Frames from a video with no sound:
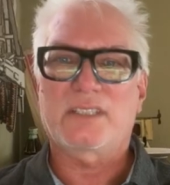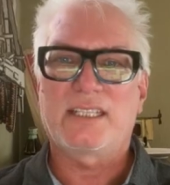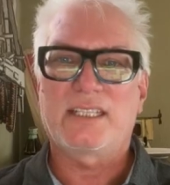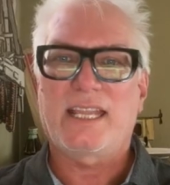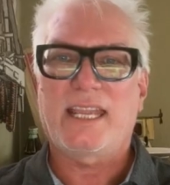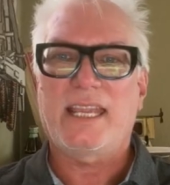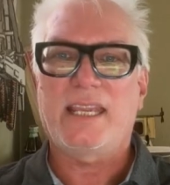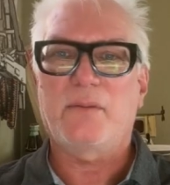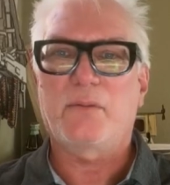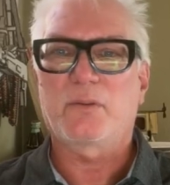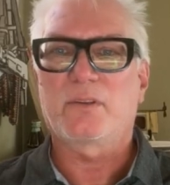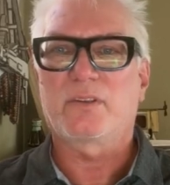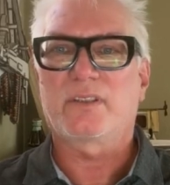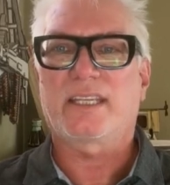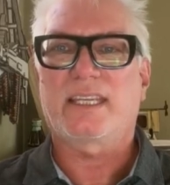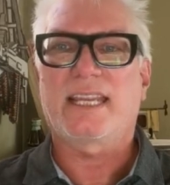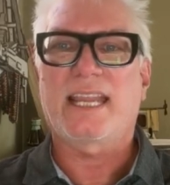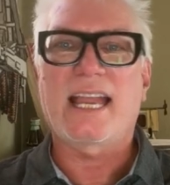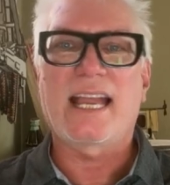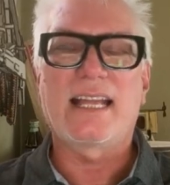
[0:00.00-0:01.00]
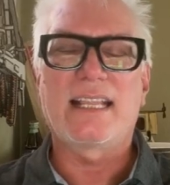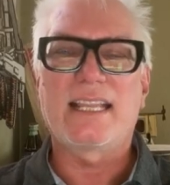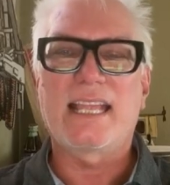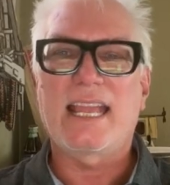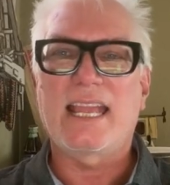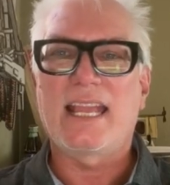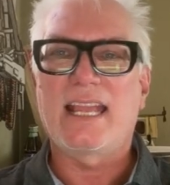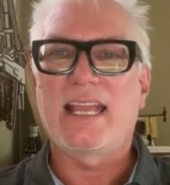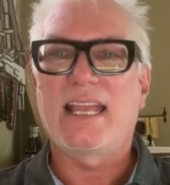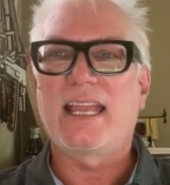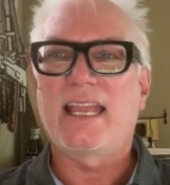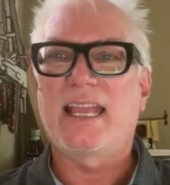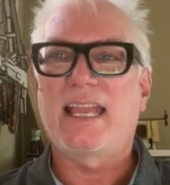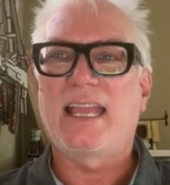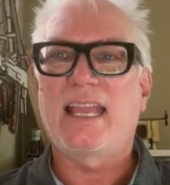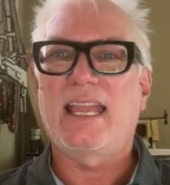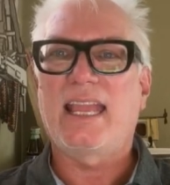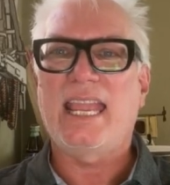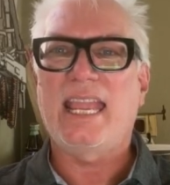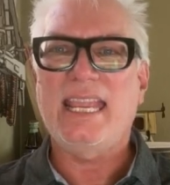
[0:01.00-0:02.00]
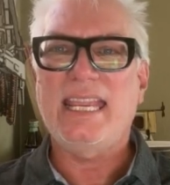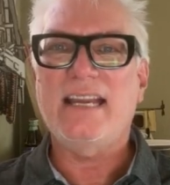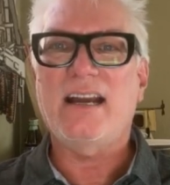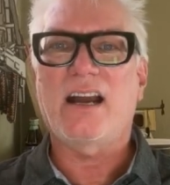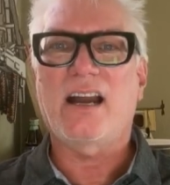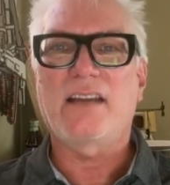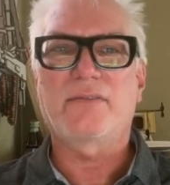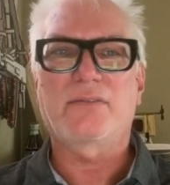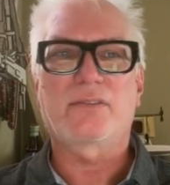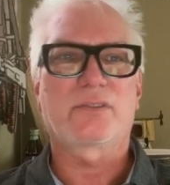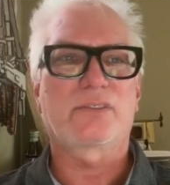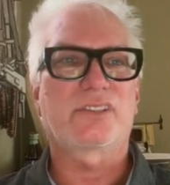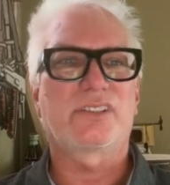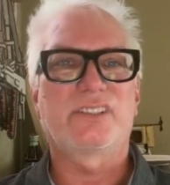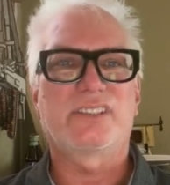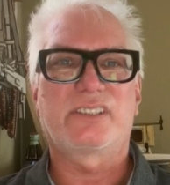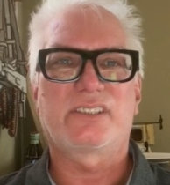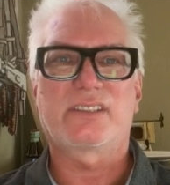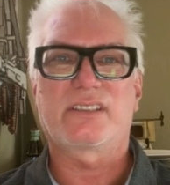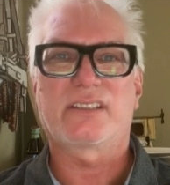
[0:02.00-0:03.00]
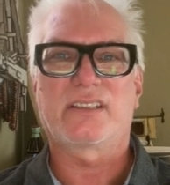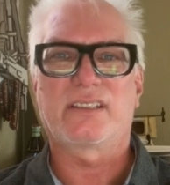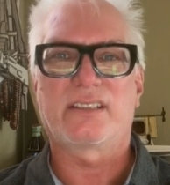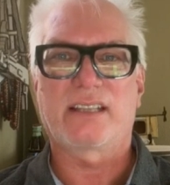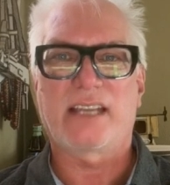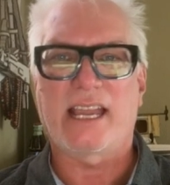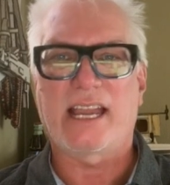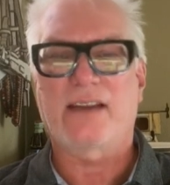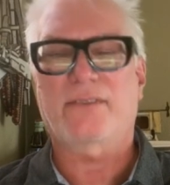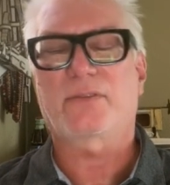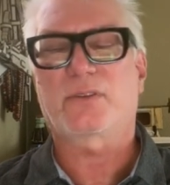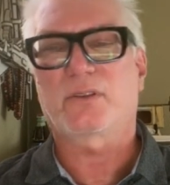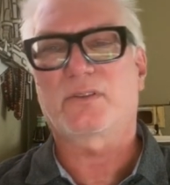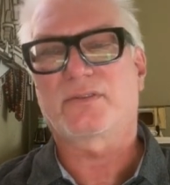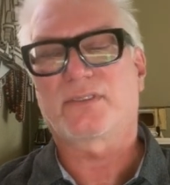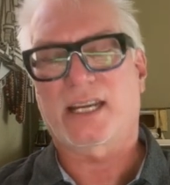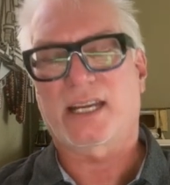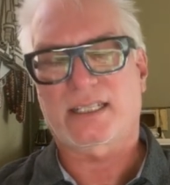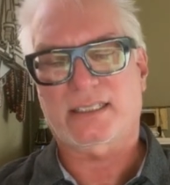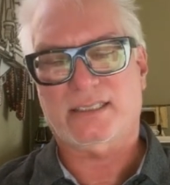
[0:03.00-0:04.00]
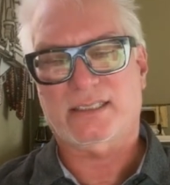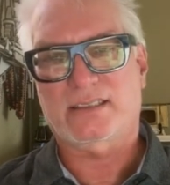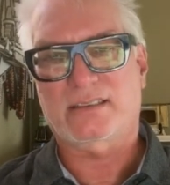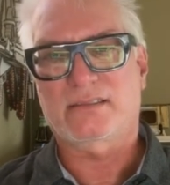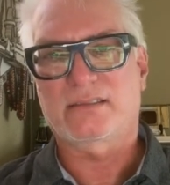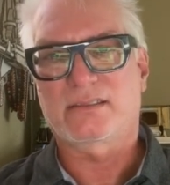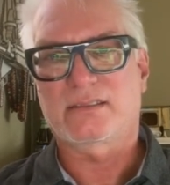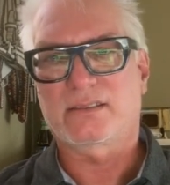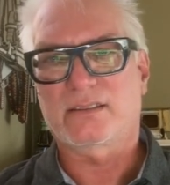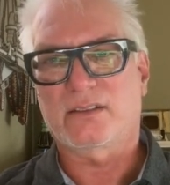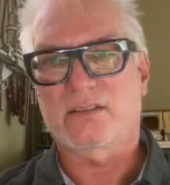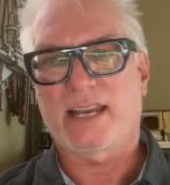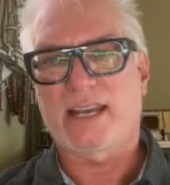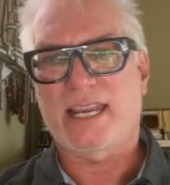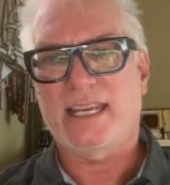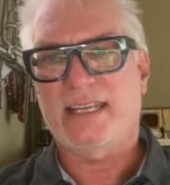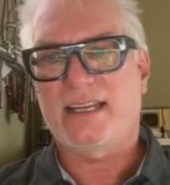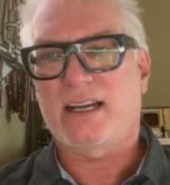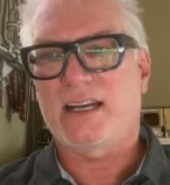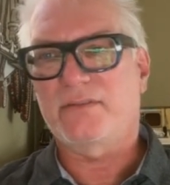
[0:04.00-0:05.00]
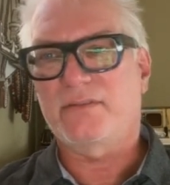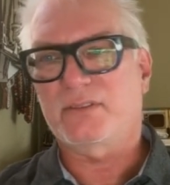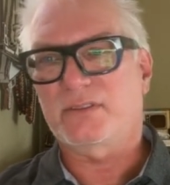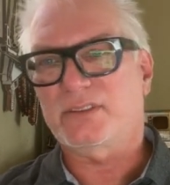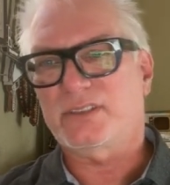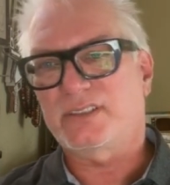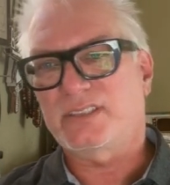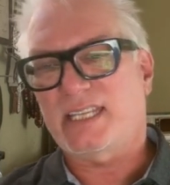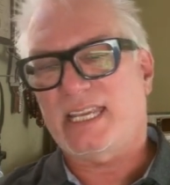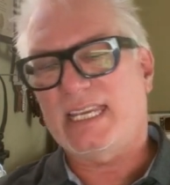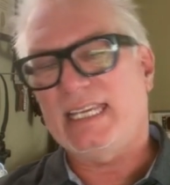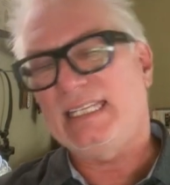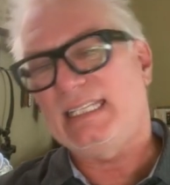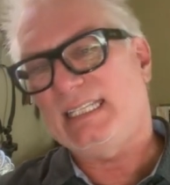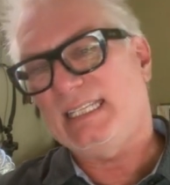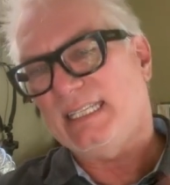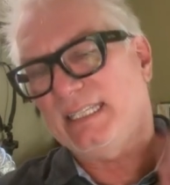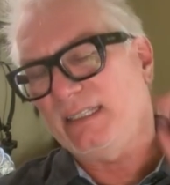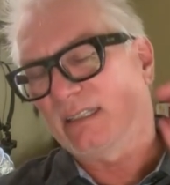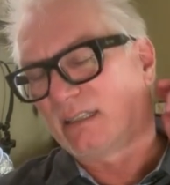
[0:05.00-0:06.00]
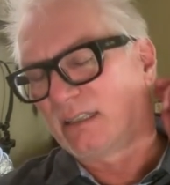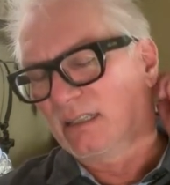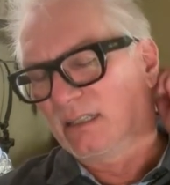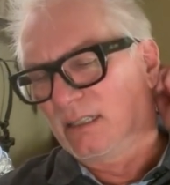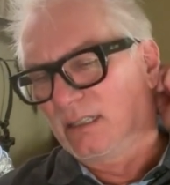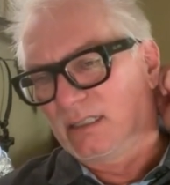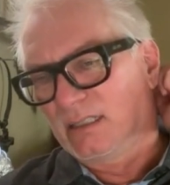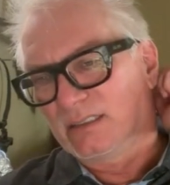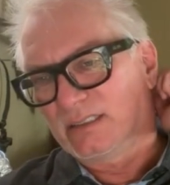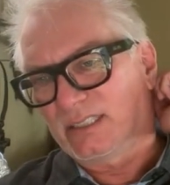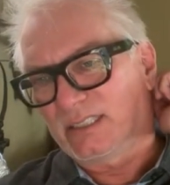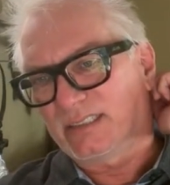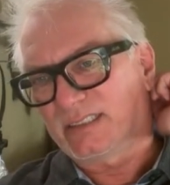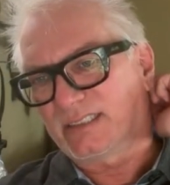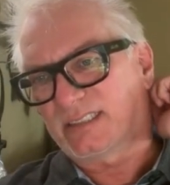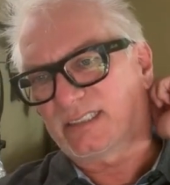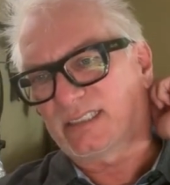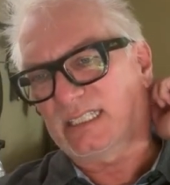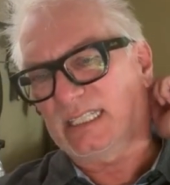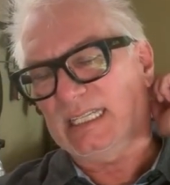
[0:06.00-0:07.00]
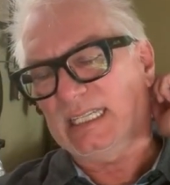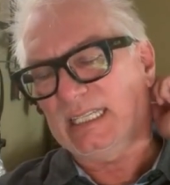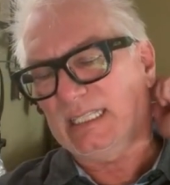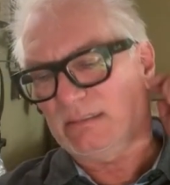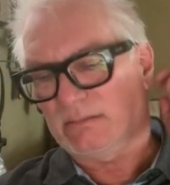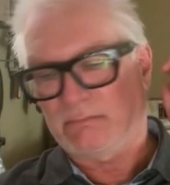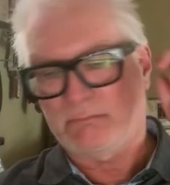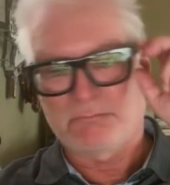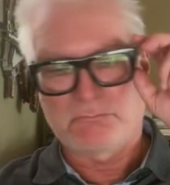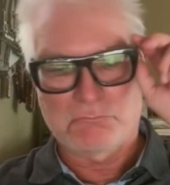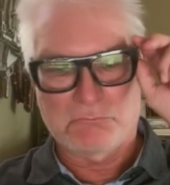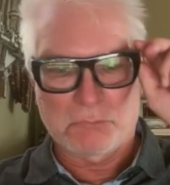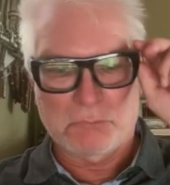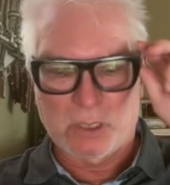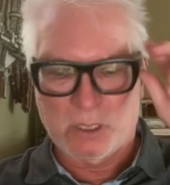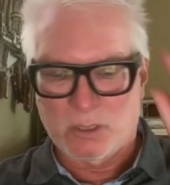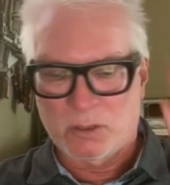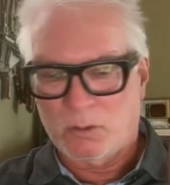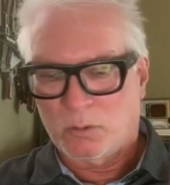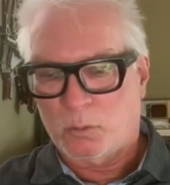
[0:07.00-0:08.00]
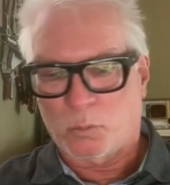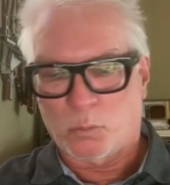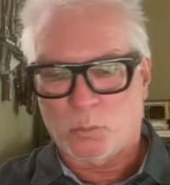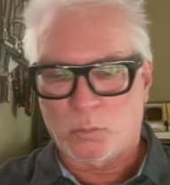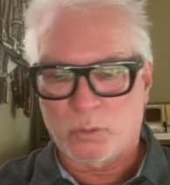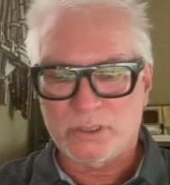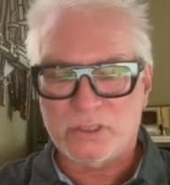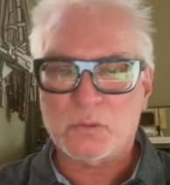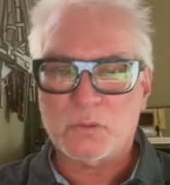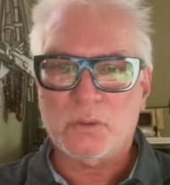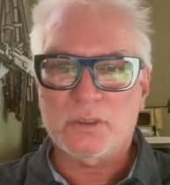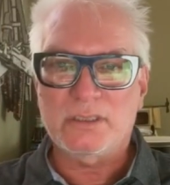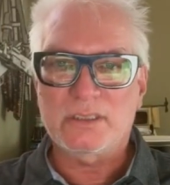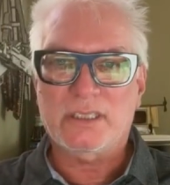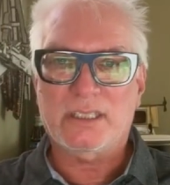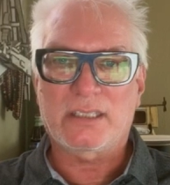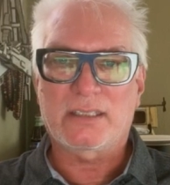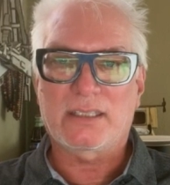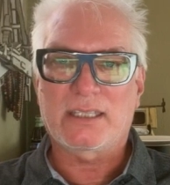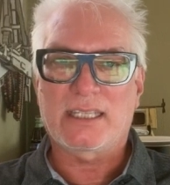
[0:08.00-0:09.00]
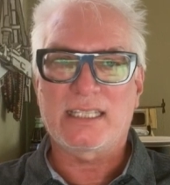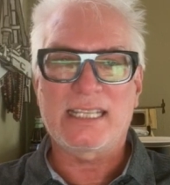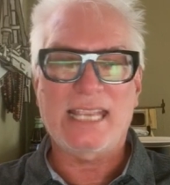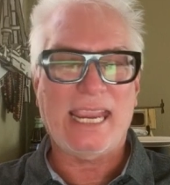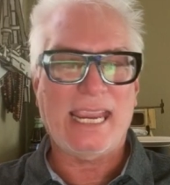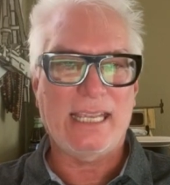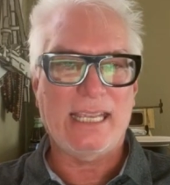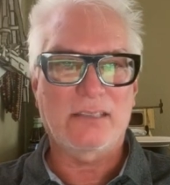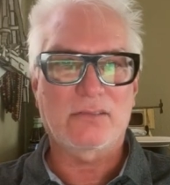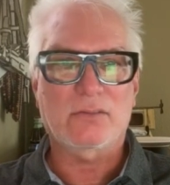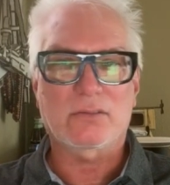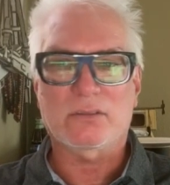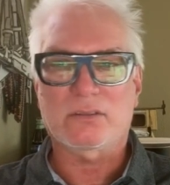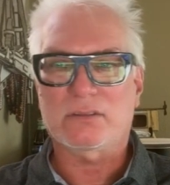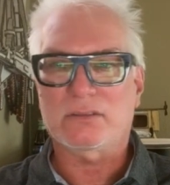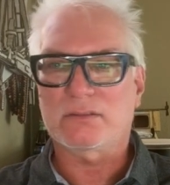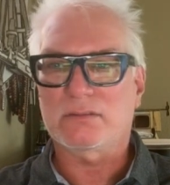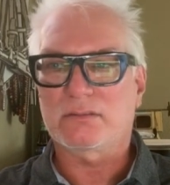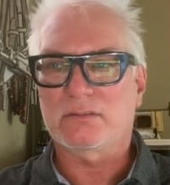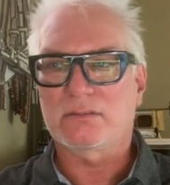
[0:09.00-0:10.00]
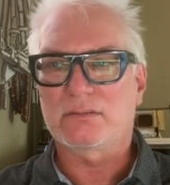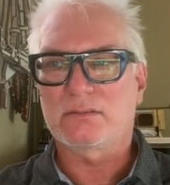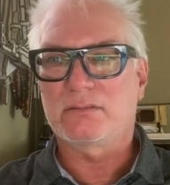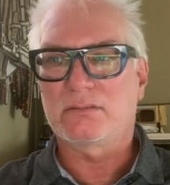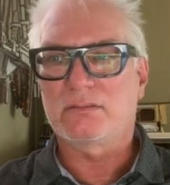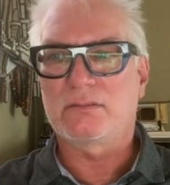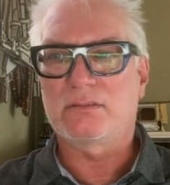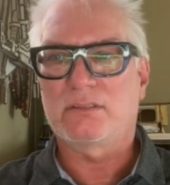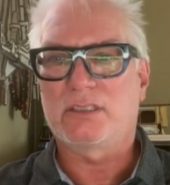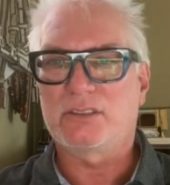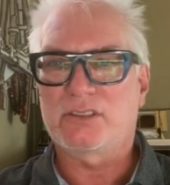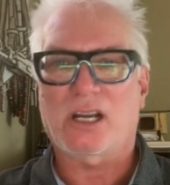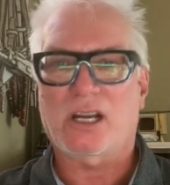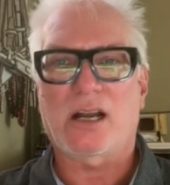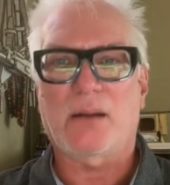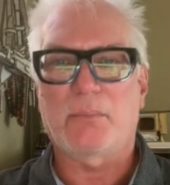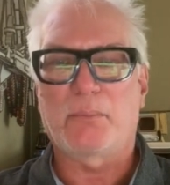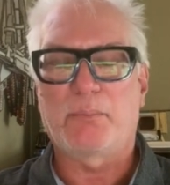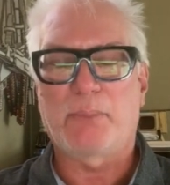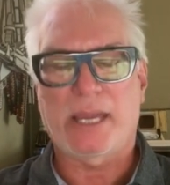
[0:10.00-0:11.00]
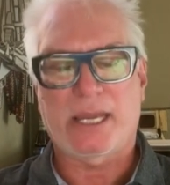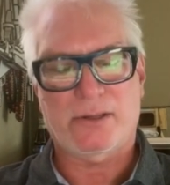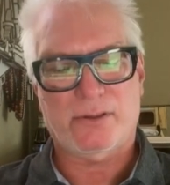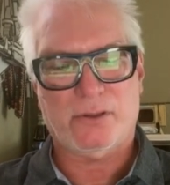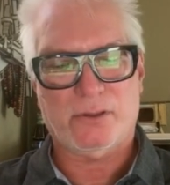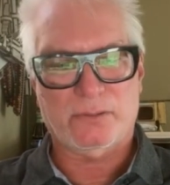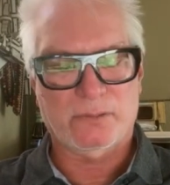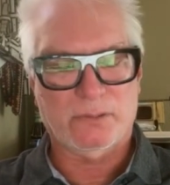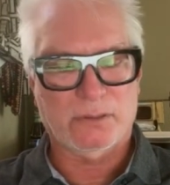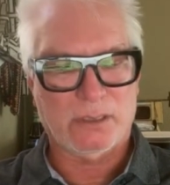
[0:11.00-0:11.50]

Today we're looking at AI versus After Effects. So AI versus AE, to see which one can handle the job better.